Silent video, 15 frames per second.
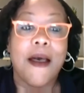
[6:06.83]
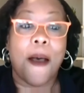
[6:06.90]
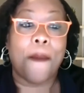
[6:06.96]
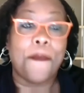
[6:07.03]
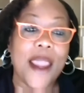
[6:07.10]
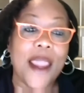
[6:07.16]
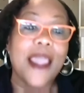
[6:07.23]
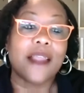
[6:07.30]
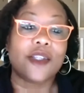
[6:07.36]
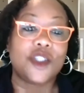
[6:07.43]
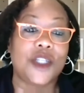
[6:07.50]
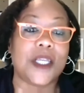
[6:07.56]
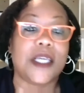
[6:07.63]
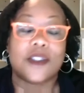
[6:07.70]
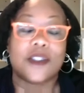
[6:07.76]
A
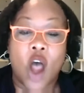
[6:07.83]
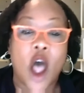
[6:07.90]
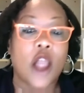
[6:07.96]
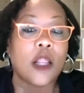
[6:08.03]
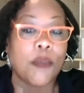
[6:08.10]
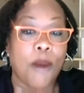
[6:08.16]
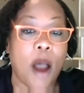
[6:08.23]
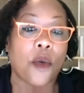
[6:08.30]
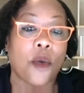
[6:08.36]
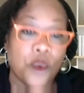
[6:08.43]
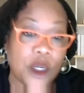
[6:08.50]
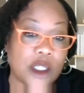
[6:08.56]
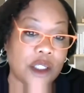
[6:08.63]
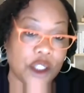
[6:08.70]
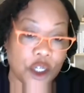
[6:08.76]
PhD is all about
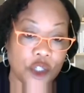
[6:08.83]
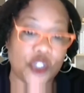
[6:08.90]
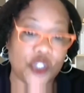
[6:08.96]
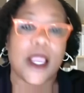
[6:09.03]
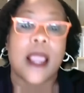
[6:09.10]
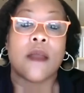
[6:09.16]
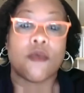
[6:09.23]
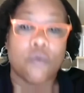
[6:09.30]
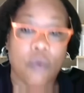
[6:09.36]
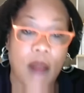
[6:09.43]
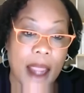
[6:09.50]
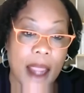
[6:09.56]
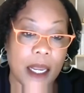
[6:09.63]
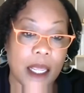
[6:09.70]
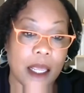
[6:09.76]
researching and
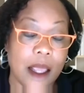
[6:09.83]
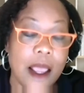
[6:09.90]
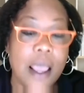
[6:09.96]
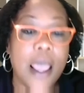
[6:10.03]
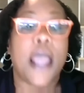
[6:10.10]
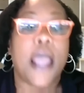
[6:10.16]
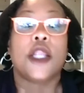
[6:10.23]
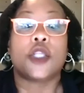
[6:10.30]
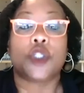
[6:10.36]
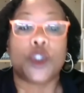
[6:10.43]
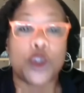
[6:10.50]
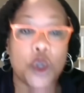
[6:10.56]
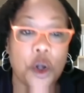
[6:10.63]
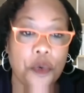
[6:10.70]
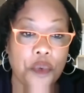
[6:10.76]
writing, and it's
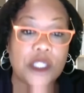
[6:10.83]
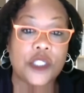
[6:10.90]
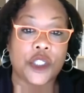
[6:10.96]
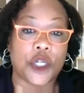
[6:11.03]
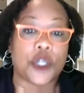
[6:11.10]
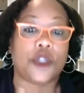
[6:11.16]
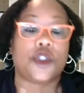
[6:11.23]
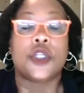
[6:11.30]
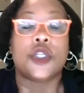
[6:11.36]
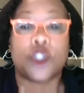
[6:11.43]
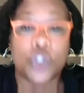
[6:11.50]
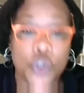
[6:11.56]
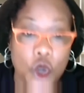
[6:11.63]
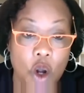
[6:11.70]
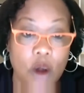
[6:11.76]
your research,
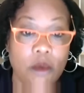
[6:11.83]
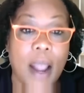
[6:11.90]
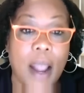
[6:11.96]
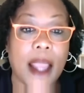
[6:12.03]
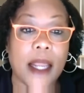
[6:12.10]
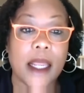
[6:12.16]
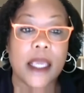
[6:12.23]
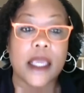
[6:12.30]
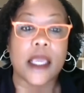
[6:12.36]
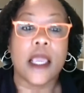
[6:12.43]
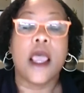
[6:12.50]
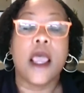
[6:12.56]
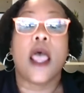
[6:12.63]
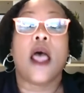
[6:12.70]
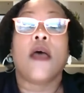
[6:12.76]
it's your writing,
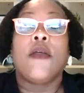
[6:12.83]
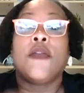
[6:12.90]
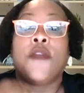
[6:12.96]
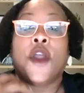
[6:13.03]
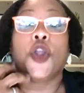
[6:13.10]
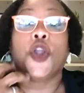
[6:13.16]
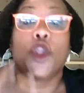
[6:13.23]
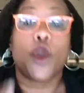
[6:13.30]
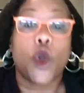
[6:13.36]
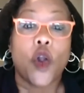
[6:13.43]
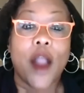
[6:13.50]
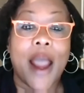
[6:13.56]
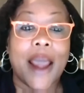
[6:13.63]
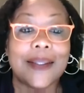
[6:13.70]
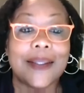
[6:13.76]
they're
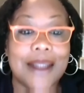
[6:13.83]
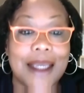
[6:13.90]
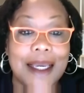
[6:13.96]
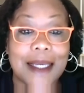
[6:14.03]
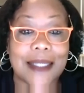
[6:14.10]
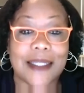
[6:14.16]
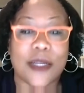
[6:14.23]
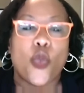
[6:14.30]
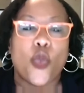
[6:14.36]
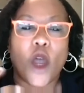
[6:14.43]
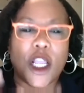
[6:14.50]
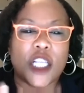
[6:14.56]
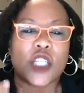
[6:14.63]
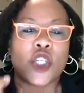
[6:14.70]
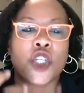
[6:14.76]
your ideas, and
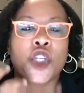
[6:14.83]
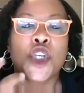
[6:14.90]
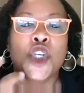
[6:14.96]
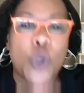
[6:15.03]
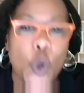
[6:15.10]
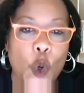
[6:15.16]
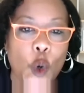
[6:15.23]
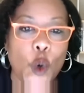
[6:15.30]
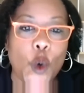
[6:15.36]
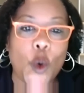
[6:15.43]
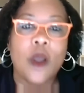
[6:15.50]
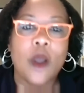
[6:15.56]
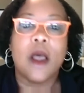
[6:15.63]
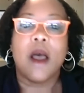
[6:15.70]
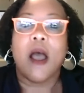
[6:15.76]
what
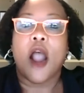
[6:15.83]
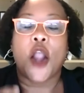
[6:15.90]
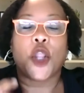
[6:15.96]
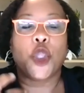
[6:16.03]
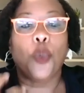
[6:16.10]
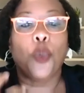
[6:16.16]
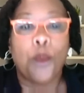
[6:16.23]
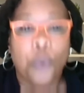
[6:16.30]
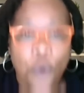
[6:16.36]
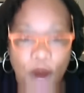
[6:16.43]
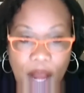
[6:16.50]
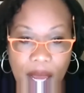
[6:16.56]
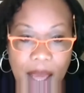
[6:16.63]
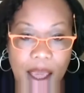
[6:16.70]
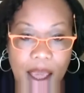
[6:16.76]
new are you
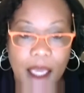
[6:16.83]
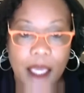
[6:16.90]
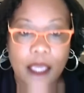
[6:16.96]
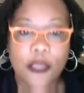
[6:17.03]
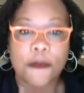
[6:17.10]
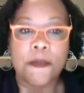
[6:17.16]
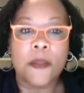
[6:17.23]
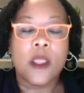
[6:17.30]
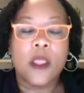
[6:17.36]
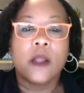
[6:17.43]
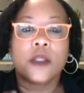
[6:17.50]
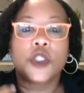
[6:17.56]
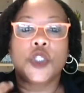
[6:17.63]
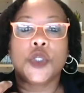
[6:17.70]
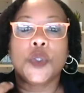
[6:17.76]
bringing
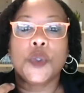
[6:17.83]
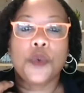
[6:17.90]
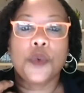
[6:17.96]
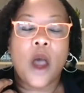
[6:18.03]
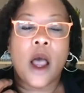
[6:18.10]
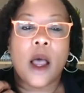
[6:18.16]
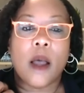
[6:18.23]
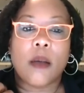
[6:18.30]
to